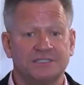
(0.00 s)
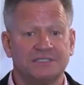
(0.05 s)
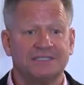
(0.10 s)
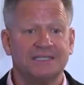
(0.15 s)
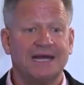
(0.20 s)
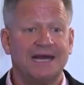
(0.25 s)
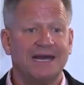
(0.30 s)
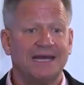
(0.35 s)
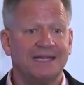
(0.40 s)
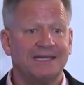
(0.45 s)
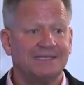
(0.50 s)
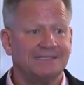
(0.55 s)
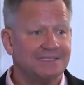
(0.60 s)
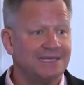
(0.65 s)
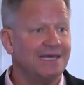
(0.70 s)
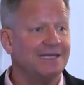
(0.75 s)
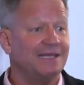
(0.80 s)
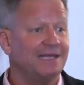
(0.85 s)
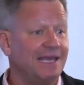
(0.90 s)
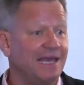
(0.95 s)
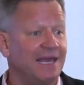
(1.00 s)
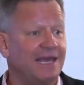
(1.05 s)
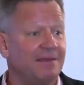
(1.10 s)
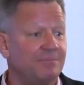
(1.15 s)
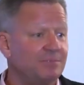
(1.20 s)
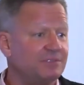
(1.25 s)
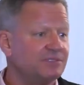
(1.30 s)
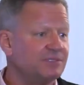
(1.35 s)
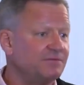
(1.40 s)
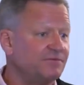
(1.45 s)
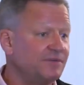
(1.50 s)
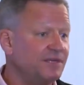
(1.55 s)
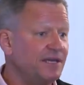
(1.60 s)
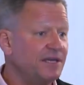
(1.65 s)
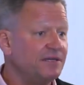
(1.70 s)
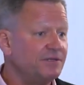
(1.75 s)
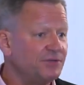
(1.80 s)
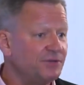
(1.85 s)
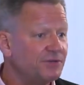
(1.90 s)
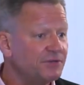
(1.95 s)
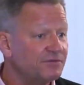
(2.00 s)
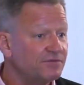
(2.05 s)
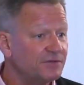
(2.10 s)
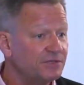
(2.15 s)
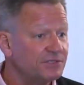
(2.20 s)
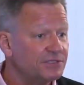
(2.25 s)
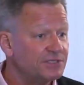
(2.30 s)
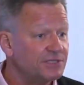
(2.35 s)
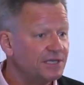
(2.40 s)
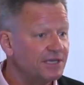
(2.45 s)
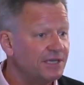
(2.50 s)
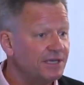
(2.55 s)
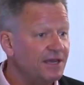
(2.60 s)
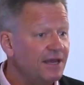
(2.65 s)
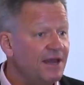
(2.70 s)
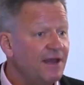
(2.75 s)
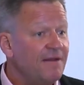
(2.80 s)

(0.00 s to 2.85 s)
Society, is on the campus of Yale University.